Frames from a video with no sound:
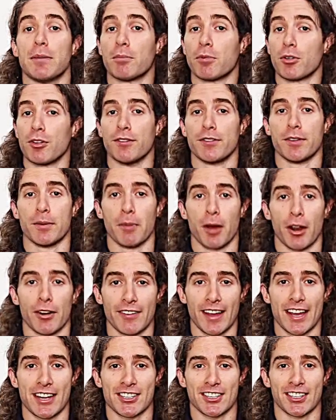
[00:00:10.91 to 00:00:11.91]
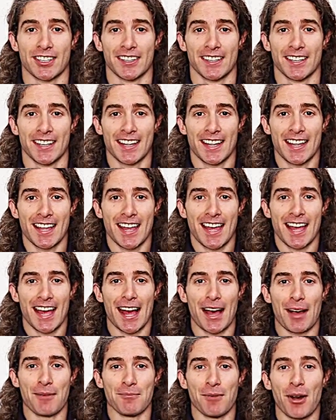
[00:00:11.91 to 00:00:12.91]
improve your motivation.
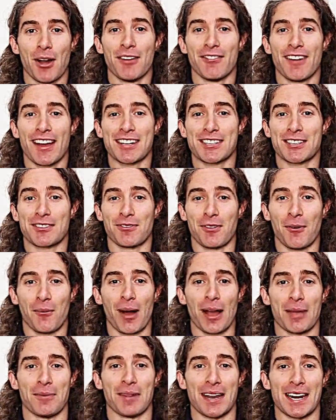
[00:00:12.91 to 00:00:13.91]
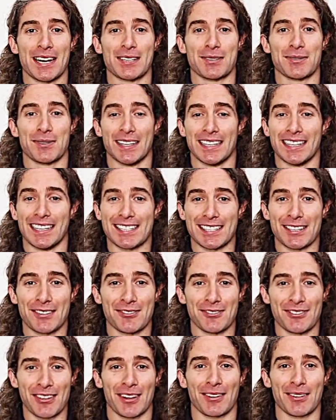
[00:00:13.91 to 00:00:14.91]
Motivation for weight management is a
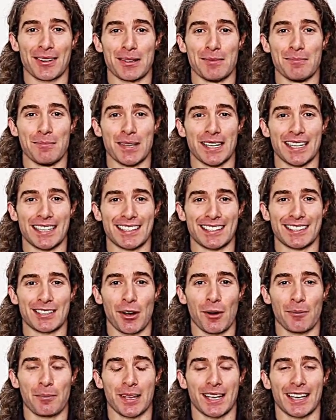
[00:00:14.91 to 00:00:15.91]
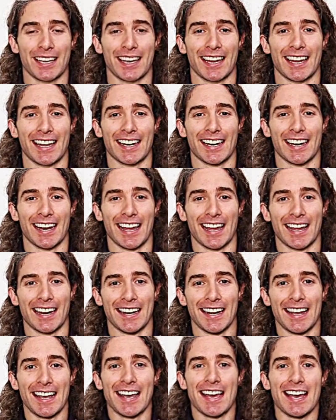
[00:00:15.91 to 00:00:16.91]
very big topic,
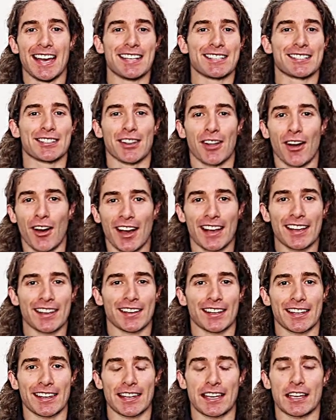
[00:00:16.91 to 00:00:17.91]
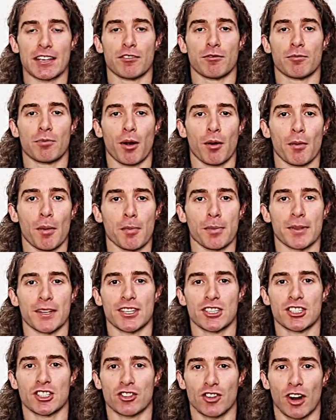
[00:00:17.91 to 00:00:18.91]
and it's likely that you've
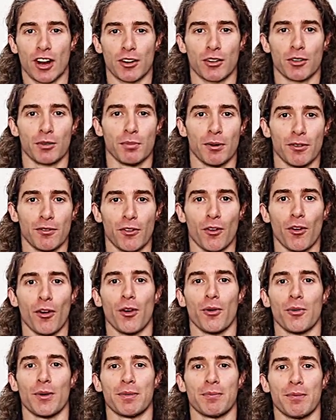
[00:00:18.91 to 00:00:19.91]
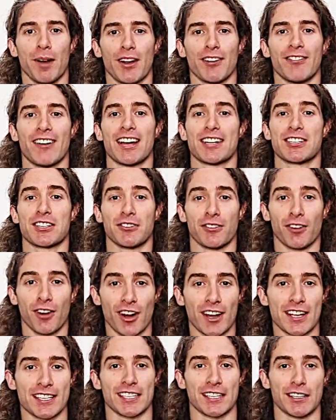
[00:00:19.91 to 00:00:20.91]
probably struggled before with motivation
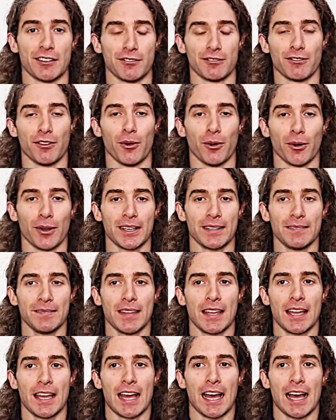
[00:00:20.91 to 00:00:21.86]
rising and falling.